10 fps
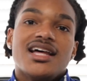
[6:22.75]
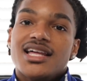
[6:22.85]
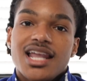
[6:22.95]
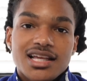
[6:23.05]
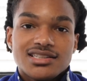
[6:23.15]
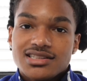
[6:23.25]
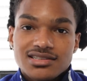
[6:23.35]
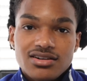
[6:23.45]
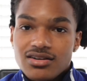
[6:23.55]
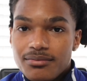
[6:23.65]
it's
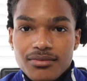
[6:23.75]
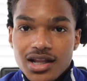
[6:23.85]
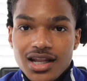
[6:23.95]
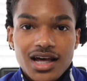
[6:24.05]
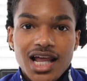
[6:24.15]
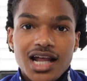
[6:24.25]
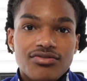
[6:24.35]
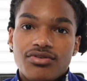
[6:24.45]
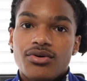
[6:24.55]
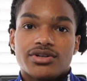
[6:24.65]
exerting a lot of
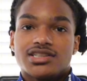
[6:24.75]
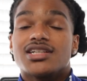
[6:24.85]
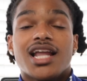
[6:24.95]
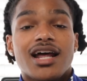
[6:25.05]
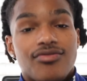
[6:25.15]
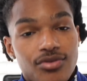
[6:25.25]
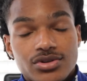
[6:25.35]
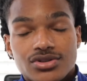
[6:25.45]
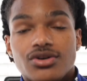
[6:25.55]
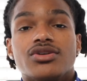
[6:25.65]
force. It's a lot of
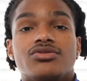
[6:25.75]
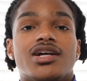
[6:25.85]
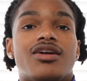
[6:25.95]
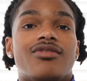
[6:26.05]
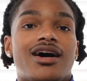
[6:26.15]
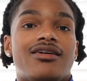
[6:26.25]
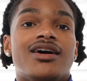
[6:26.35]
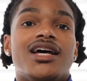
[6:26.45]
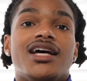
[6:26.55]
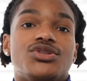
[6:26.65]
force going through that ground,
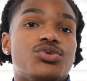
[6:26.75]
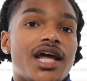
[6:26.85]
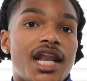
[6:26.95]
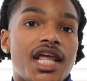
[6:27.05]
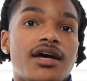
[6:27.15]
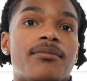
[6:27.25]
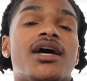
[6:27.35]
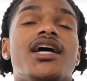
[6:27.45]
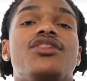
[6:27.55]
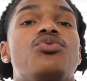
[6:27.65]
through that hip,
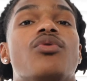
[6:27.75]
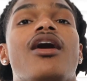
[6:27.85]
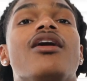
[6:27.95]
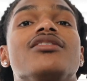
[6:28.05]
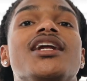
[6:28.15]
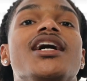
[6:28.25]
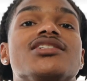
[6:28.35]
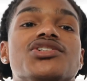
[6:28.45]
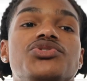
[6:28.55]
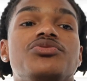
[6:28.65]
through all of that.
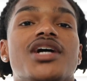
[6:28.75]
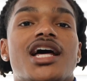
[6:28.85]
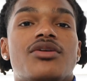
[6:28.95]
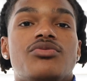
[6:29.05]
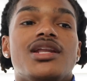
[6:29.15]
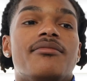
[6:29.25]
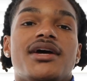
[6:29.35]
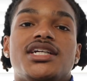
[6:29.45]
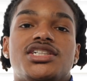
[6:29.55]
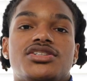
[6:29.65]
So you gotta really
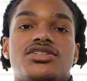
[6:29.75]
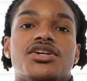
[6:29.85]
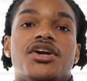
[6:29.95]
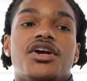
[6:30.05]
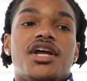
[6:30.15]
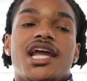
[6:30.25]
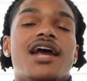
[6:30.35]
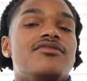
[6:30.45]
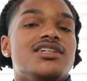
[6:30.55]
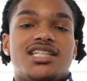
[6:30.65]
make sure
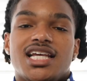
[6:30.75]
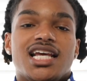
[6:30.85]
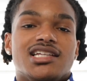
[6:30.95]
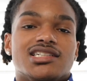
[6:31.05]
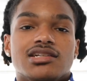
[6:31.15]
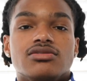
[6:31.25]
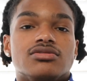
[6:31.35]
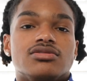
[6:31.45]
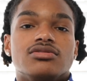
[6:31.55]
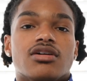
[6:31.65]
everything is
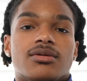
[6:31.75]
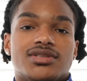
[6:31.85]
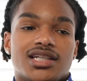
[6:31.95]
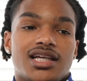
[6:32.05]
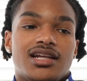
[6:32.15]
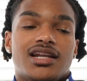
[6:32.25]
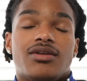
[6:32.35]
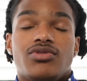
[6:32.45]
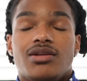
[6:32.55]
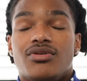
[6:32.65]
loose. You know what I'm saying? And I
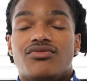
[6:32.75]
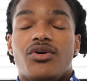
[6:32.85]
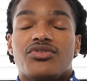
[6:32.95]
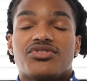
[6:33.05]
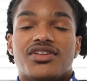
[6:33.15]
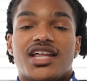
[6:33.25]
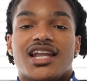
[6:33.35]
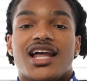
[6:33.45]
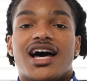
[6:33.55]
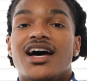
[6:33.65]
really been focusing on that a
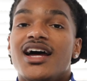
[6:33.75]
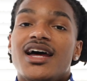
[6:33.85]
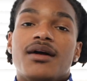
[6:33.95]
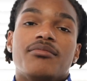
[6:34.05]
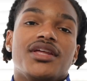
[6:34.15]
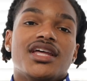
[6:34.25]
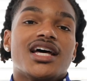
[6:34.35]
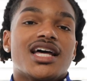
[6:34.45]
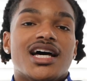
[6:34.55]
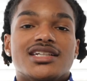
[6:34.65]
lot. But yeah,
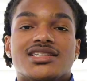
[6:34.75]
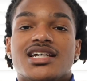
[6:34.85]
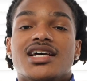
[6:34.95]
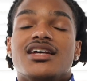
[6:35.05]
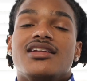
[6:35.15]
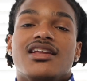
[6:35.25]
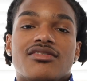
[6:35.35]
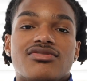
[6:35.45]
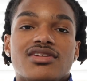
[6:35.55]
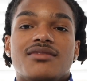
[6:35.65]
guys,
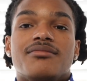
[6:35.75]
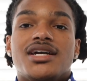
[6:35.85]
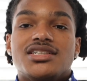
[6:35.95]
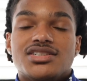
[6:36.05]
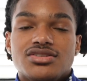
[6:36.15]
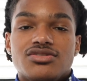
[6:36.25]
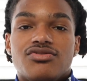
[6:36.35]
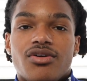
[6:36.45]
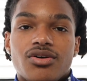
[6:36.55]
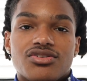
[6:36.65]
definitely make sure you
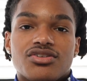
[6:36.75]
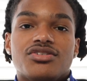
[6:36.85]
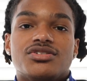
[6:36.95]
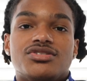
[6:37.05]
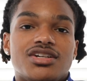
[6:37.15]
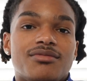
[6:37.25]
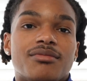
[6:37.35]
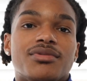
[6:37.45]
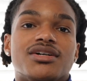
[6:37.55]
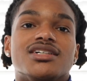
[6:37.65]
focus on your
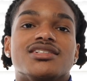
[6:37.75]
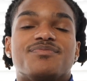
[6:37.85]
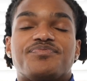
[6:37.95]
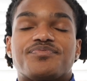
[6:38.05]
treatment because